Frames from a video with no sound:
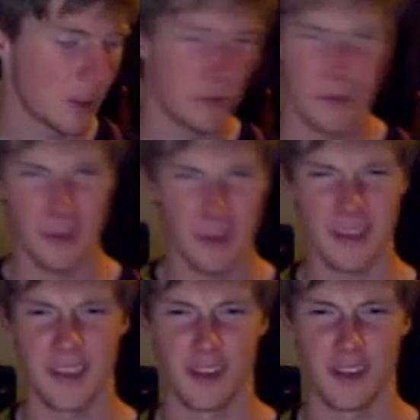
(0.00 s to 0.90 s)
It was a
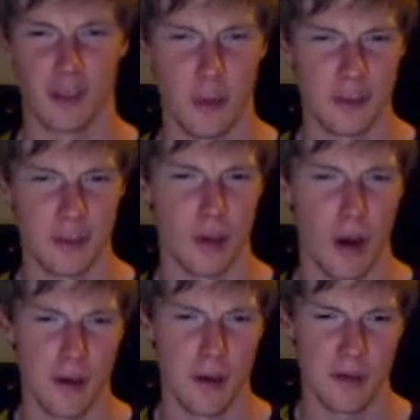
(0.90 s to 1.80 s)
bit slow at
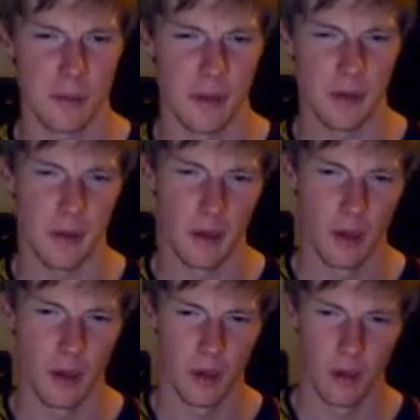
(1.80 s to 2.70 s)
times, but
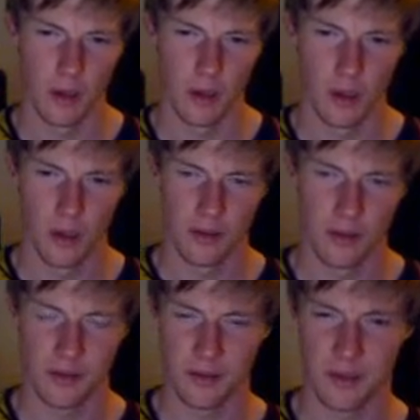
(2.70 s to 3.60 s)

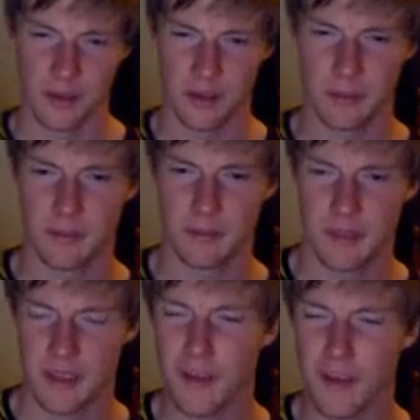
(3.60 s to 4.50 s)
the
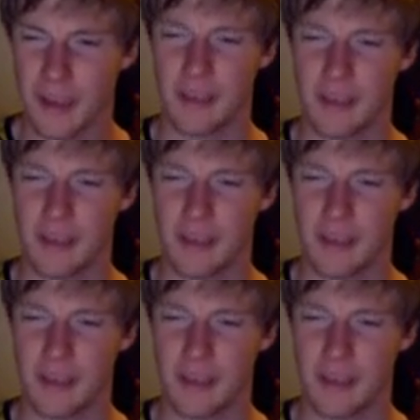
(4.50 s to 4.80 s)
stuff they